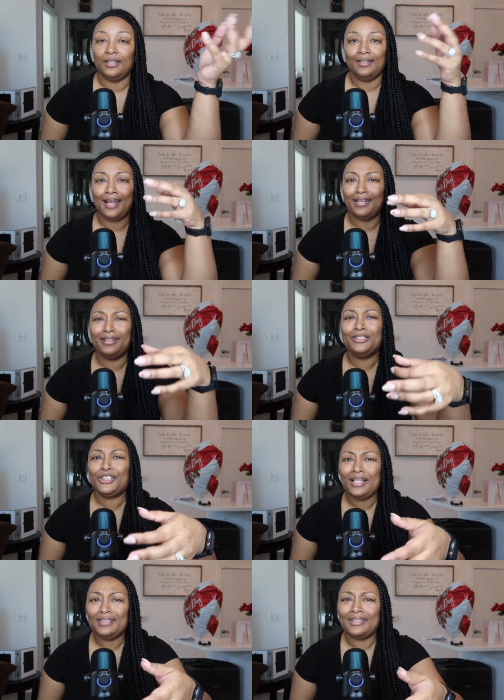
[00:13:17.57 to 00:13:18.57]
not in a
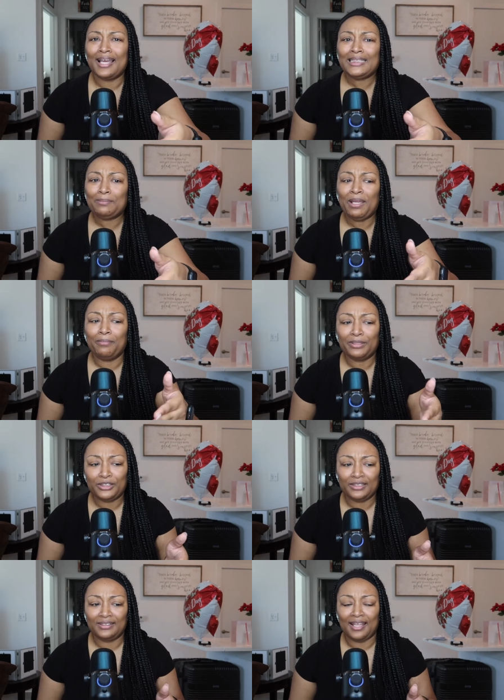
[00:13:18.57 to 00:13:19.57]
jealous aspect but
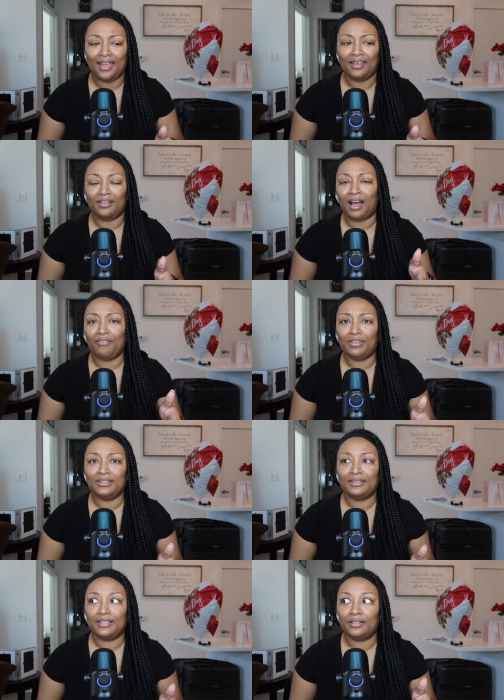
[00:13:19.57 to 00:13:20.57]
just that
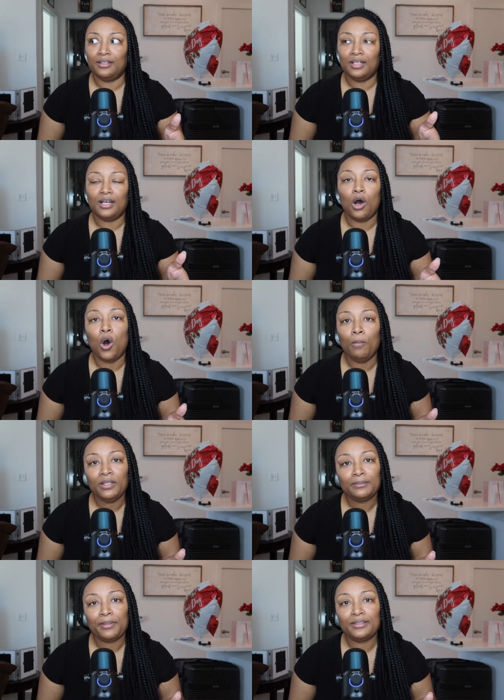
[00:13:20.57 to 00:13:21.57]
obviously a
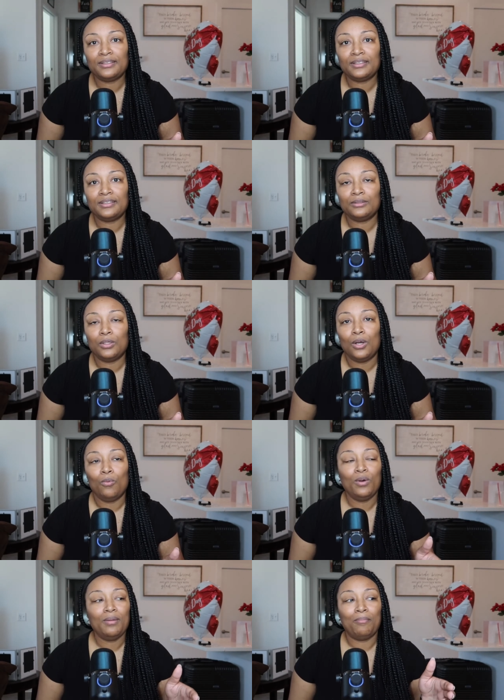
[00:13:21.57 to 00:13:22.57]
homeless person
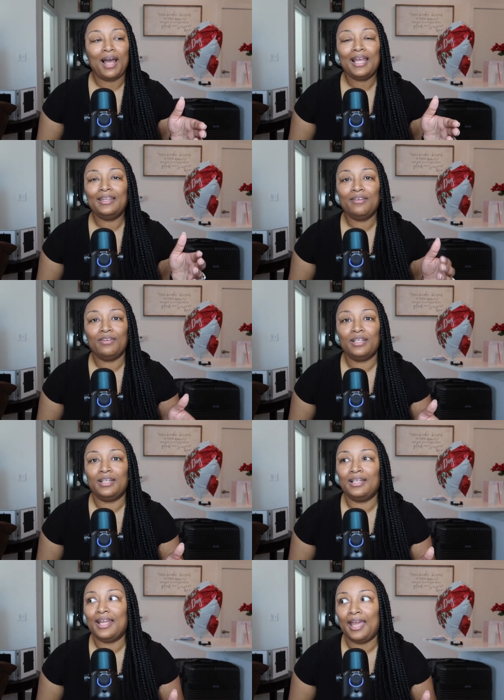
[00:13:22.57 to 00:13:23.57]
wouldn't mind living in
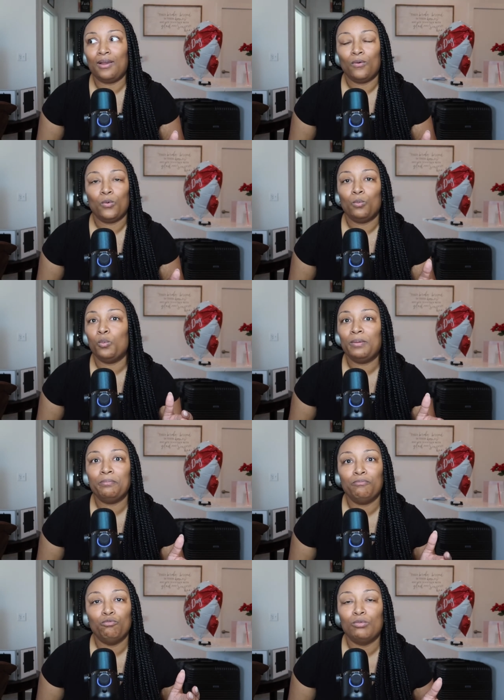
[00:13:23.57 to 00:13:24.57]
a dang one
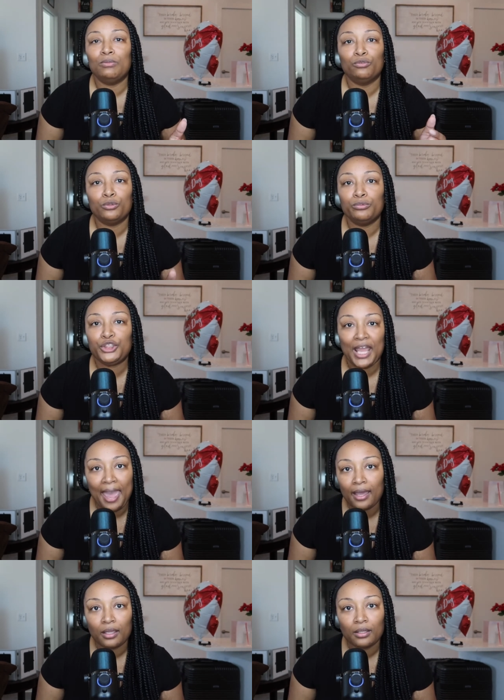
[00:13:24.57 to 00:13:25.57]
one room shack